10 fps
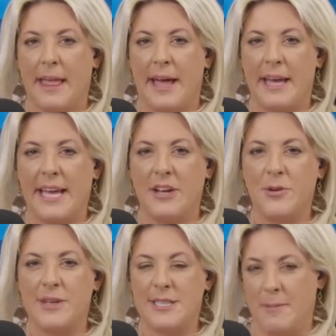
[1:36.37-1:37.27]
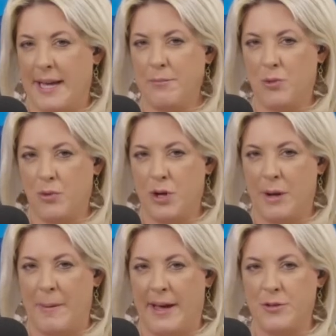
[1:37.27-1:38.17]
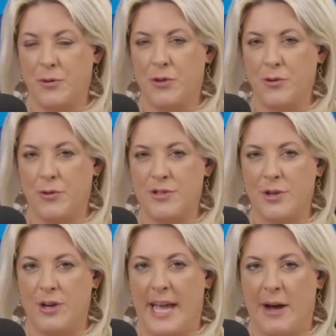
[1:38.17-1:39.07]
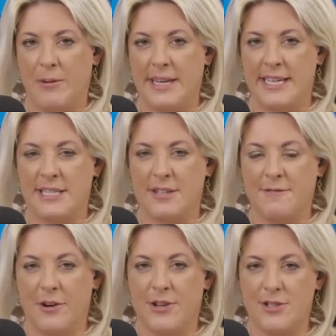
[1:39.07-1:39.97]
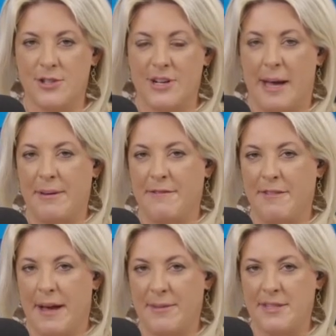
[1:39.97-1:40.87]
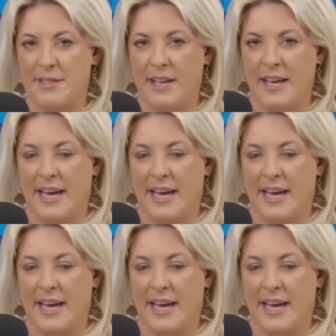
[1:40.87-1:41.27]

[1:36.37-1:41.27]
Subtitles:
Can you explain more about your thoughts on how we need to focus on arming farmers